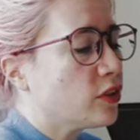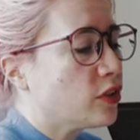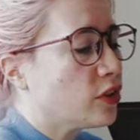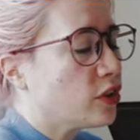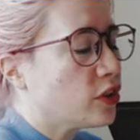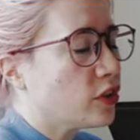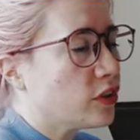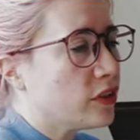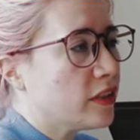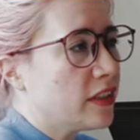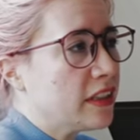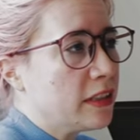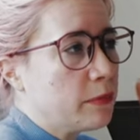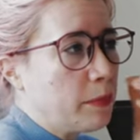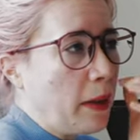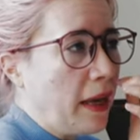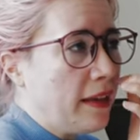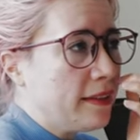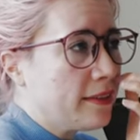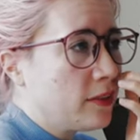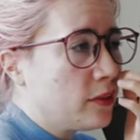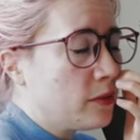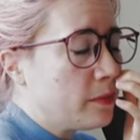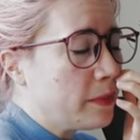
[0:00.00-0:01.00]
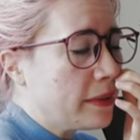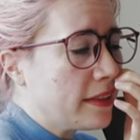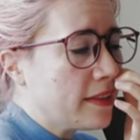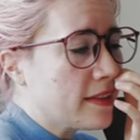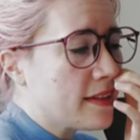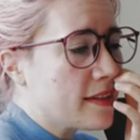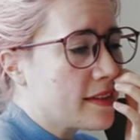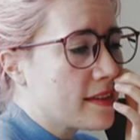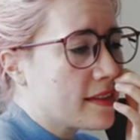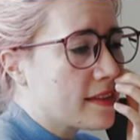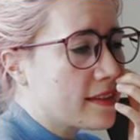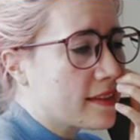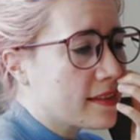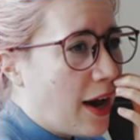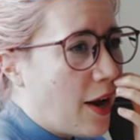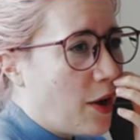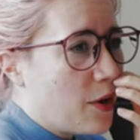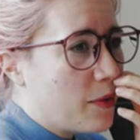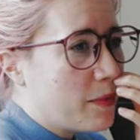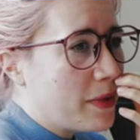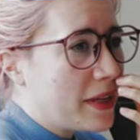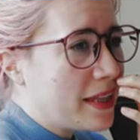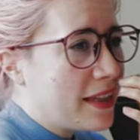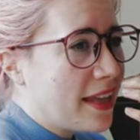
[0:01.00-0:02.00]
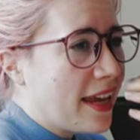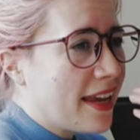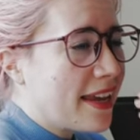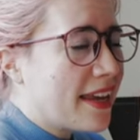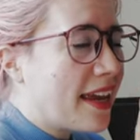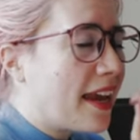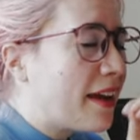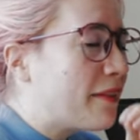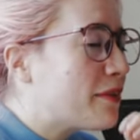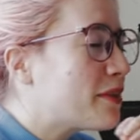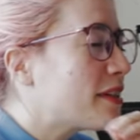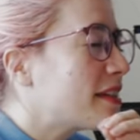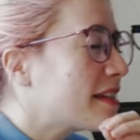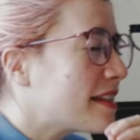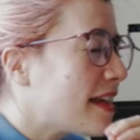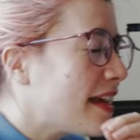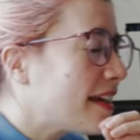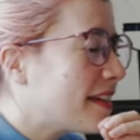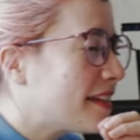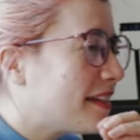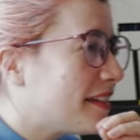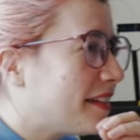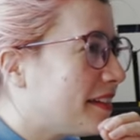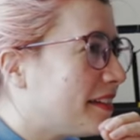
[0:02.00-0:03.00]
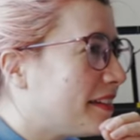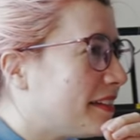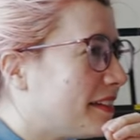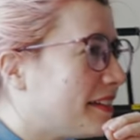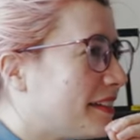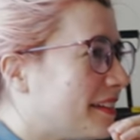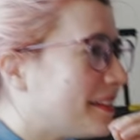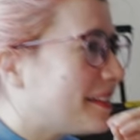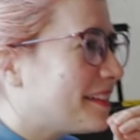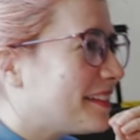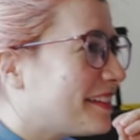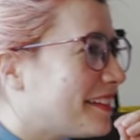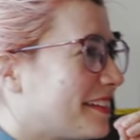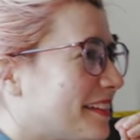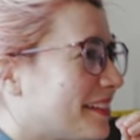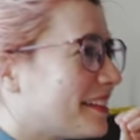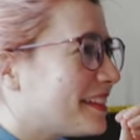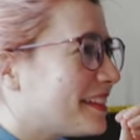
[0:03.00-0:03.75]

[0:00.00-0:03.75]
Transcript: to shoot this bastard because I'll be like every second. I know.